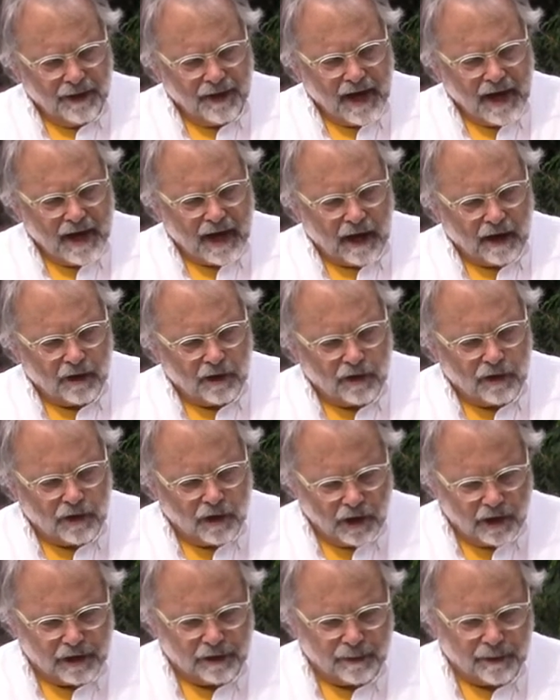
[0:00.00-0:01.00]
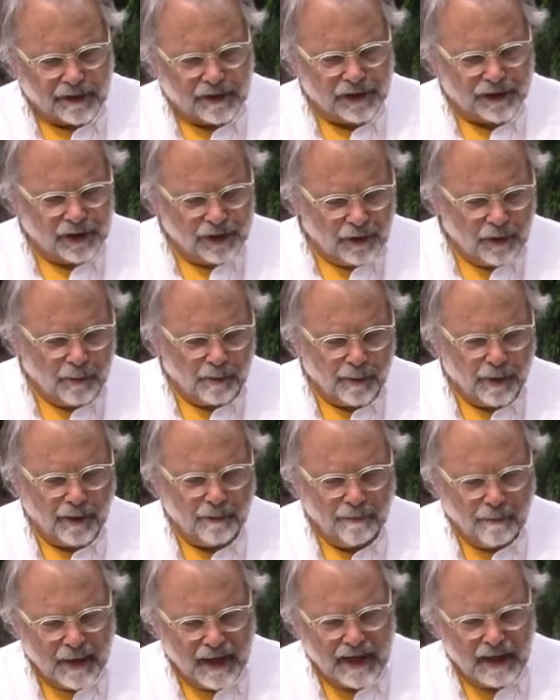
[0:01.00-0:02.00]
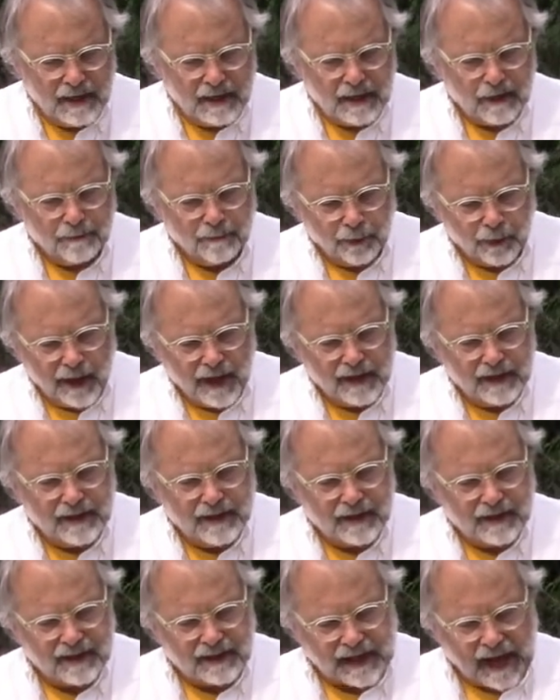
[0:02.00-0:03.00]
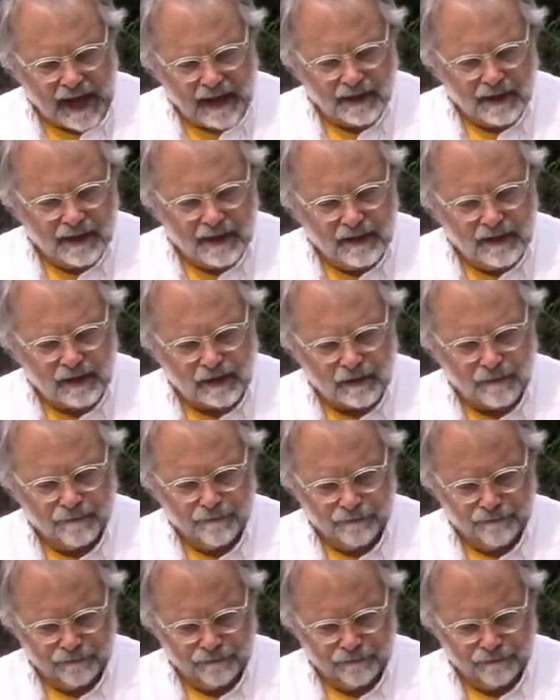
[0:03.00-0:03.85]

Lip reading: They are good with soup, meat, bread, salads.